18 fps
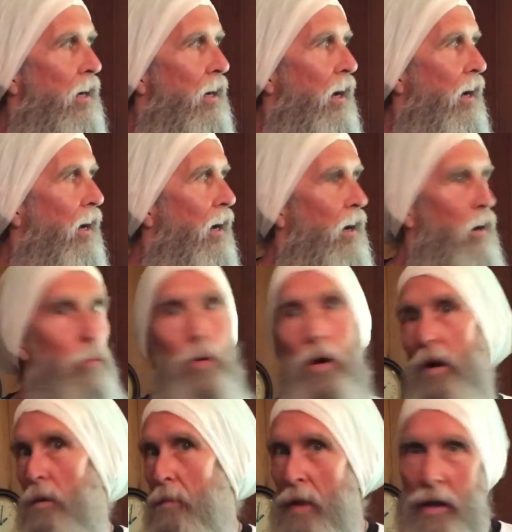
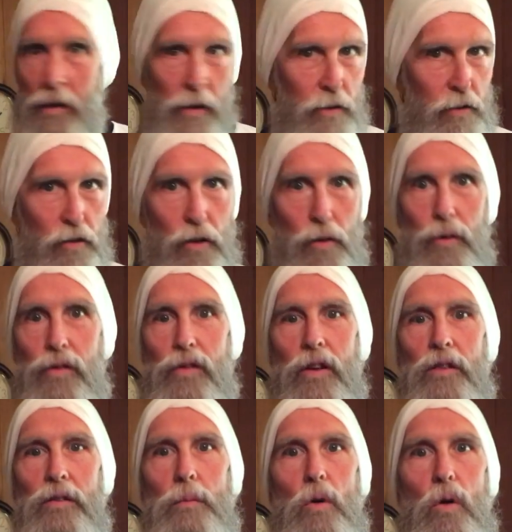Watermelon juice
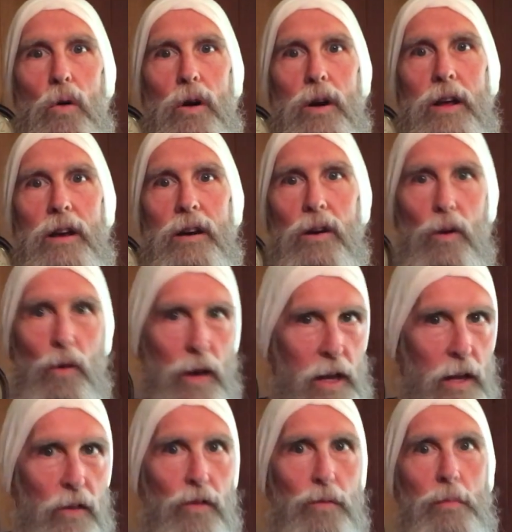this morning,
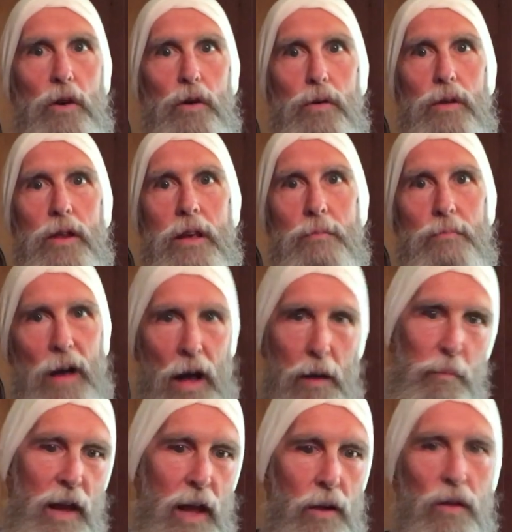green smoothie.
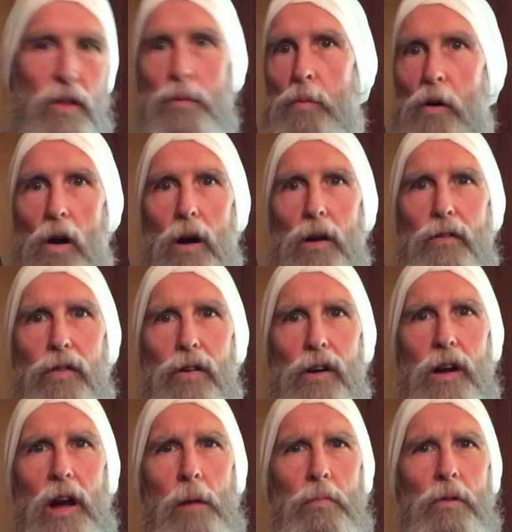Popped down to the park for
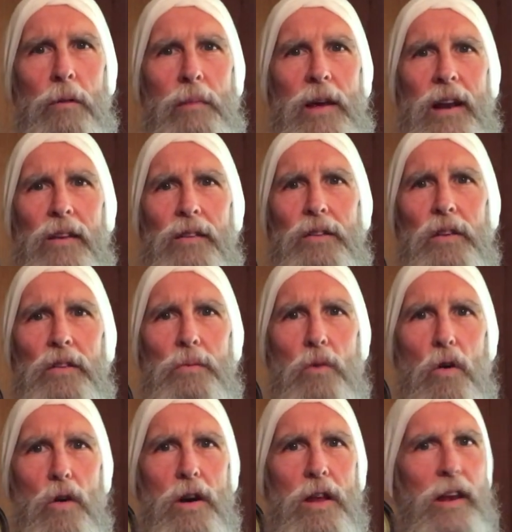a couple of minutes this
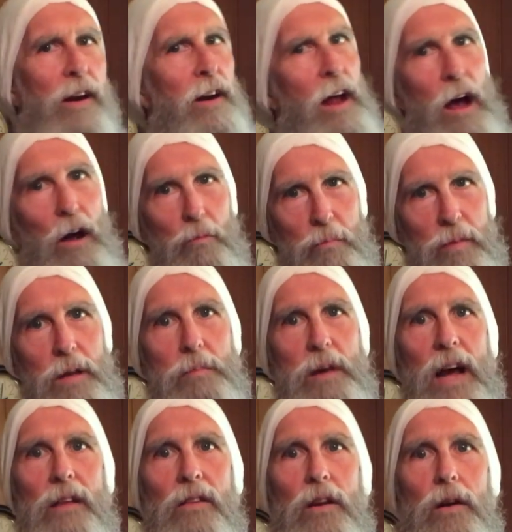morning, and I'll be
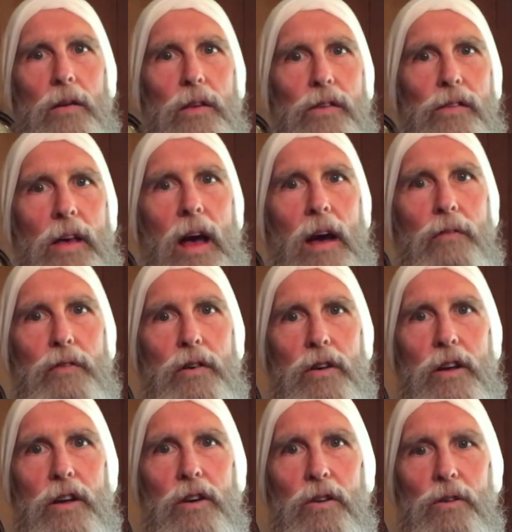back there this
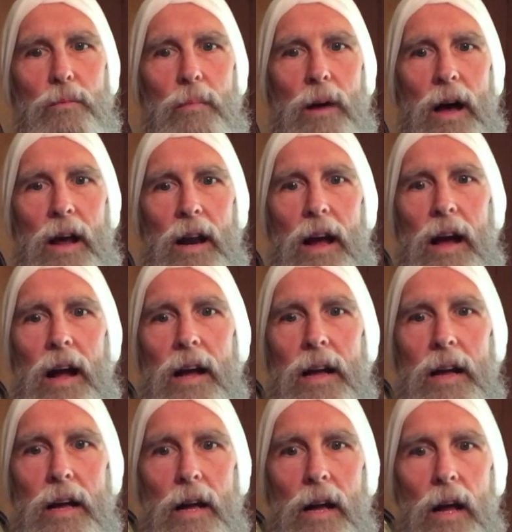afternoon. But
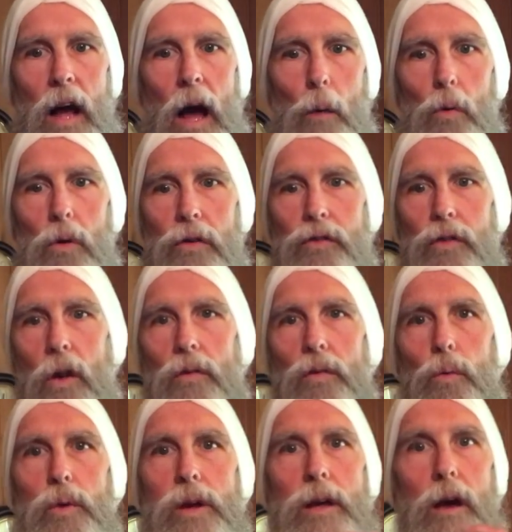I want to start
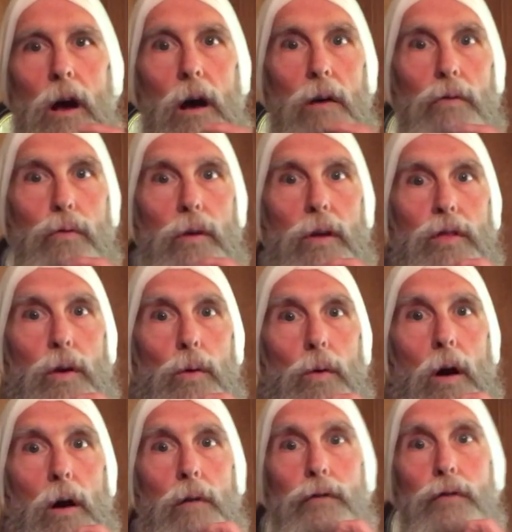the week off with the
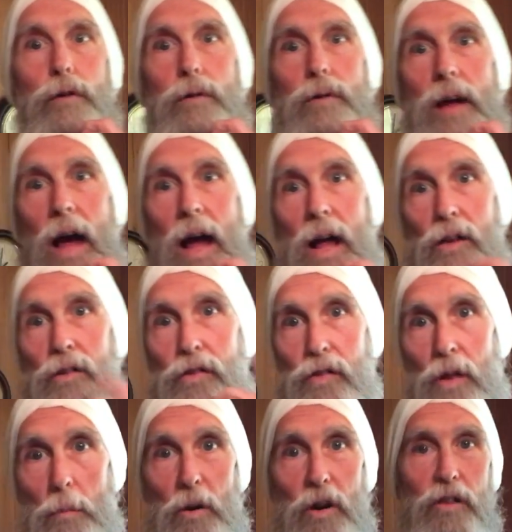Raw Food Diet
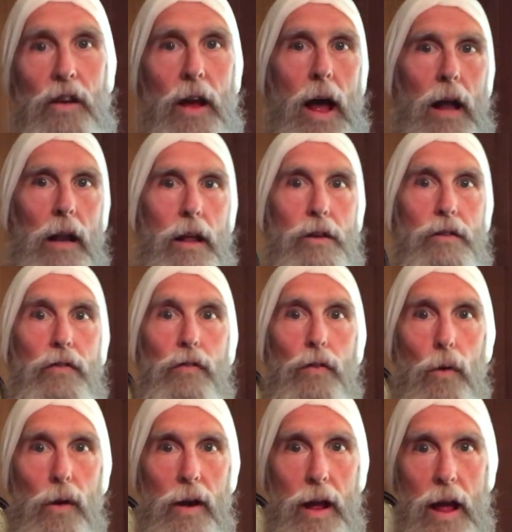Summer Challenge
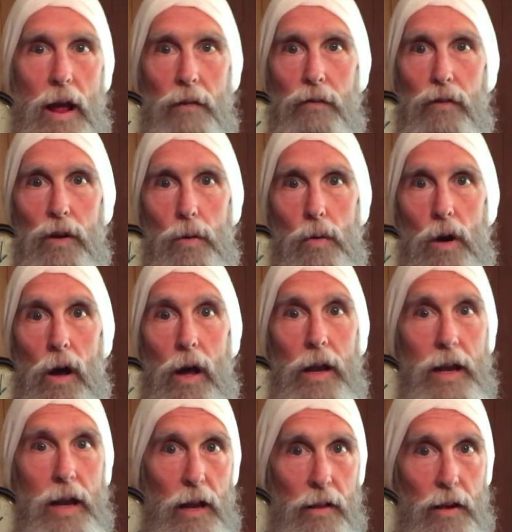for
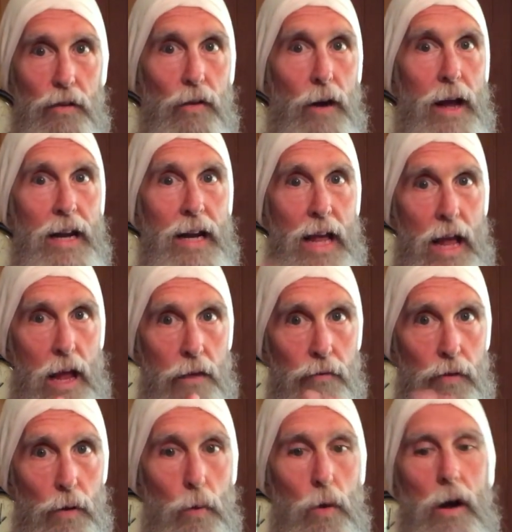everyone. Yeah, that's right,
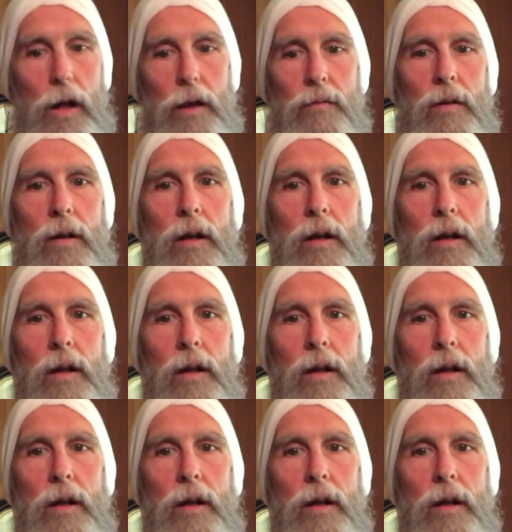everyone.